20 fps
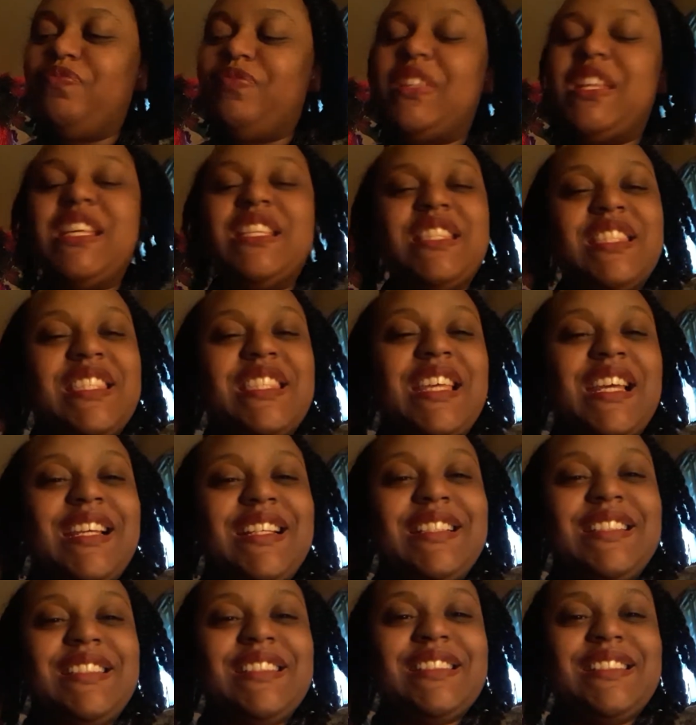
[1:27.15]

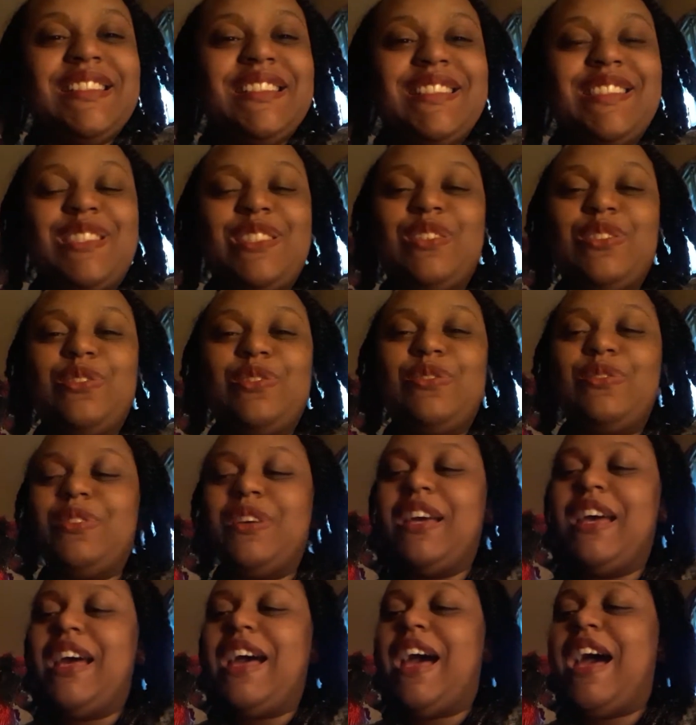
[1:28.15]
insight into
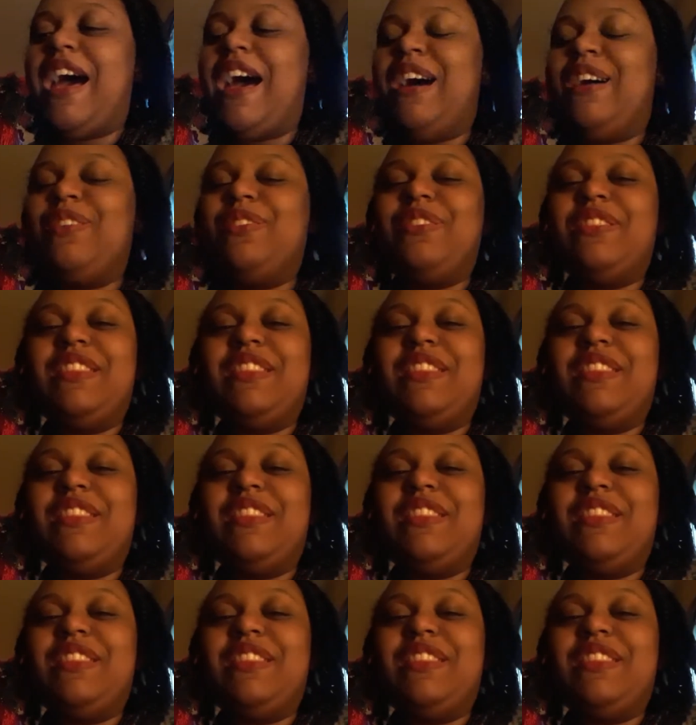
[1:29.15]
how